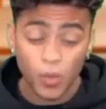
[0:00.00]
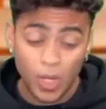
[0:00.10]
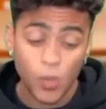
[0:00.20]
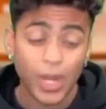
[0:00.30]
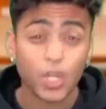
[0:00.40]
what I
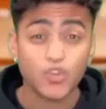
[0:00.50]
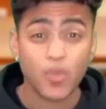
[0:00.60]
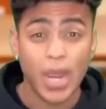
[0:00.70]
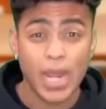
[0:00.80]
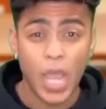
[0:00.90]
really want to
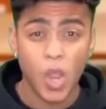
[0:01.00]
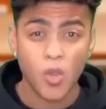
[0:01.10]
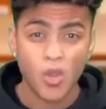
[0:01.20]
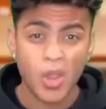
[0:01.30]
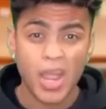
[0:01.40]
do right
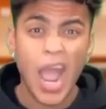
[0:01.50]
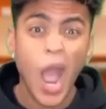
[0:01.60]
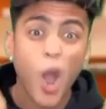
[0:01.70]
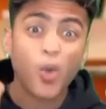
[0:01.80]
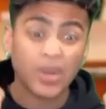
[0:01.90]
now?
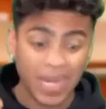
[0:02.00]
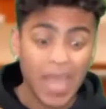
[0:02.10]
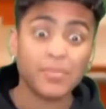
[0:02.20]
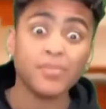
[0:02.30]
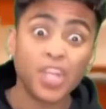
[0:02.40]
I want to
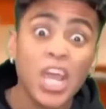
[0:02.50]
clap